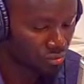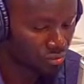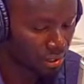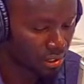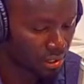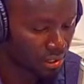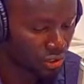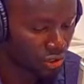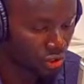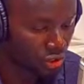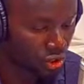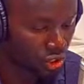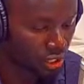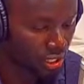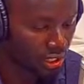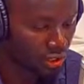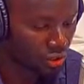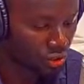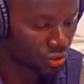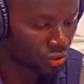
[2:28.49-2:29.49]
but is
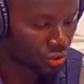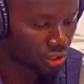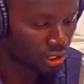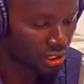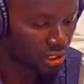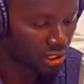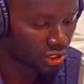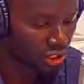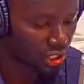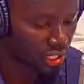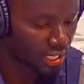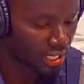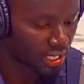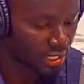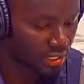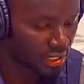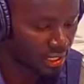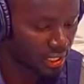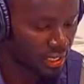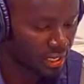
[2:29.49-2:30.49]
trying to reach the
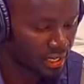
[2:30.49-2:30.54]
State